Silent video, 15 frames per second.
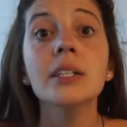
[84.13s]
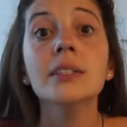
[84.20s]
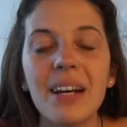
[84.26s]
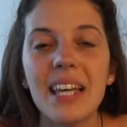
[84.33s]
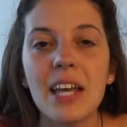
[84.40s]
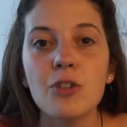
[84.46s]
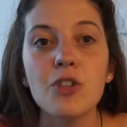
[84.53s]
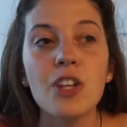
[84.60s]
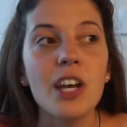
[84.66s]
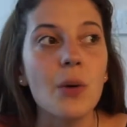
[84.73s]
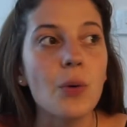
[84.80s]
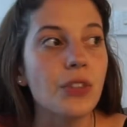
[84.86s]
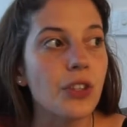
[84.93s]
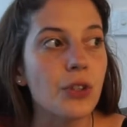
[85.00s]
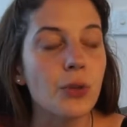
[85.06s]
But yeah, today I
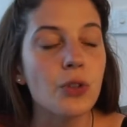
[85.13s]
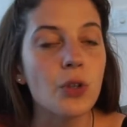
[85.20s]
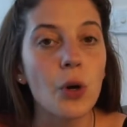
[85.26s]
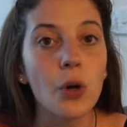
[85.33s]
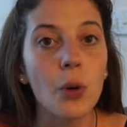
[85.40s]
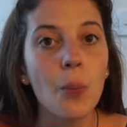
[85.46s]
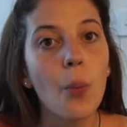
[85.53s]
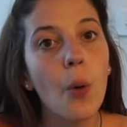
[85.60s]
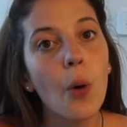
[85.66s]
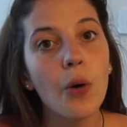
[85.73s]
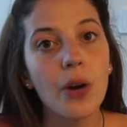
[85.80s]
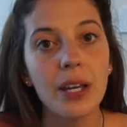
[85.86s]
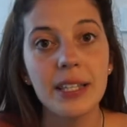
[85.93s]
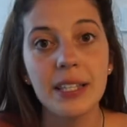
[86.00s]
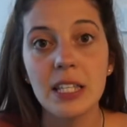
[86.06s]
wanted to talk more
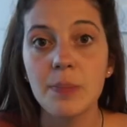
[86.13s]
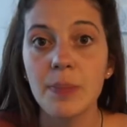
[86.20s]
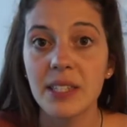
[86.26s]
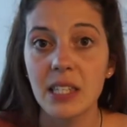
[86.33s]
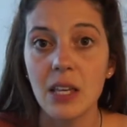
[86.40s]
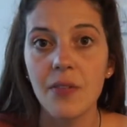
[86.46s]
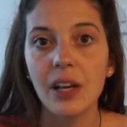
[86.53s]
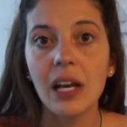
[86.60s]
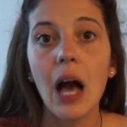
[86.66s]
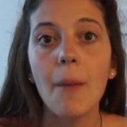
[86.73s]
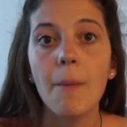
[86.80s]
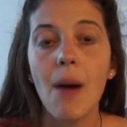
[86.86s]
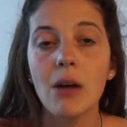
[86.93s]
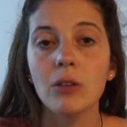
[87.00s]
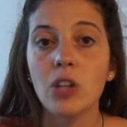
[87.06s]
in the specific
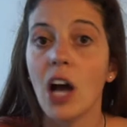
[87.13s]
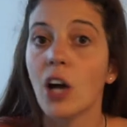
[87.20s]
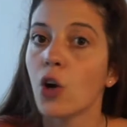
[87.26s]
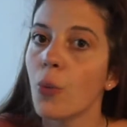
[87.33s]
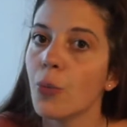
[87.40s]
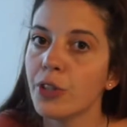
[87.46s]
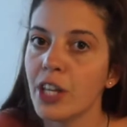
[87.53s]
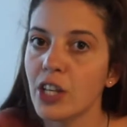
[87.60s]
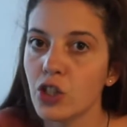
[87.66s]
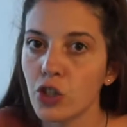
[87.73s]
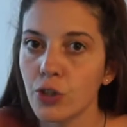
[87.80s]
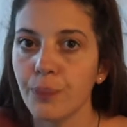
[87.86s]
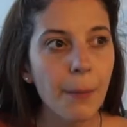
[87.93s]
about accommodation